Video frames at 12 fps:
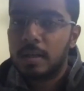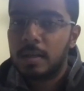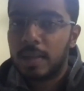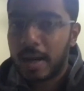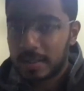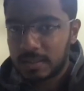
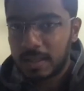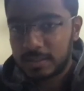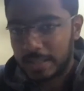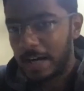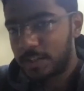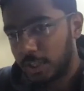That's the
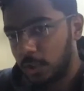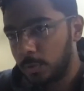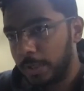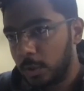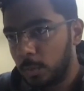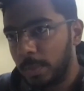exact check you
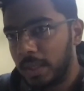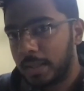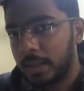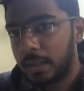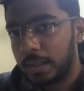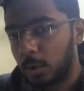need to
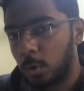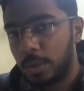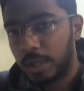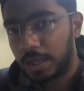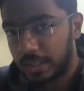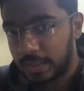make it
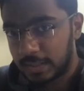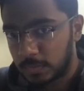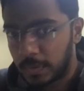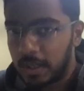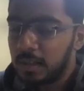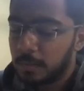over here as
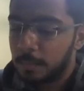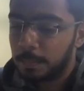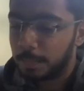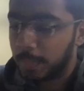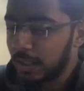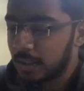well,
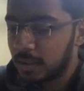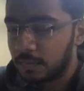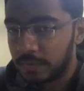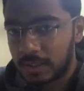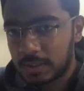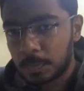but
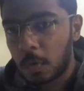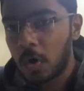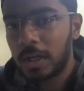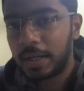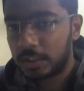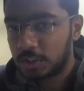with a
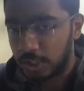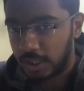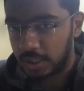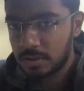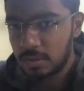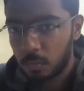small
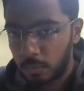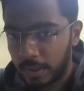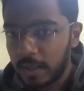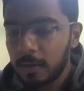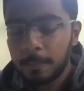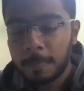change
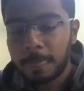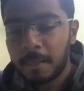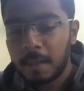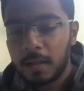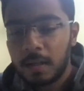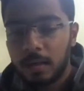where
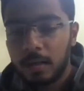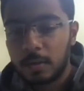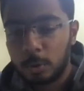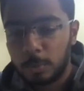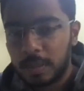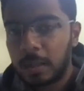
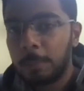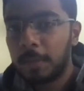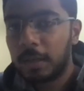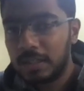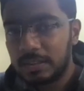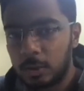you'll be
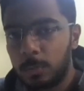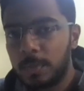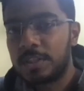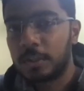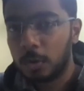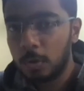comparing 0
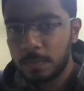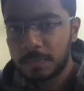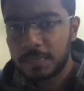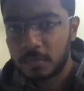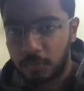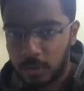with 0,
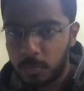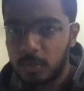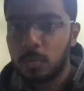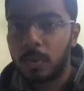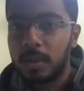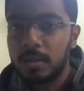1
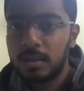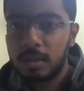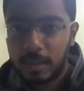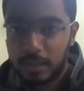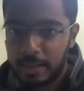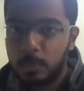with 1,
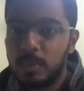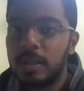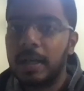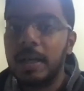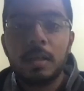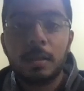8
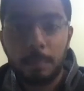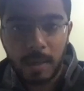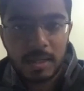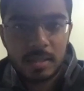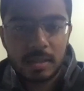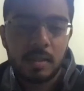with 8,
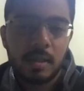but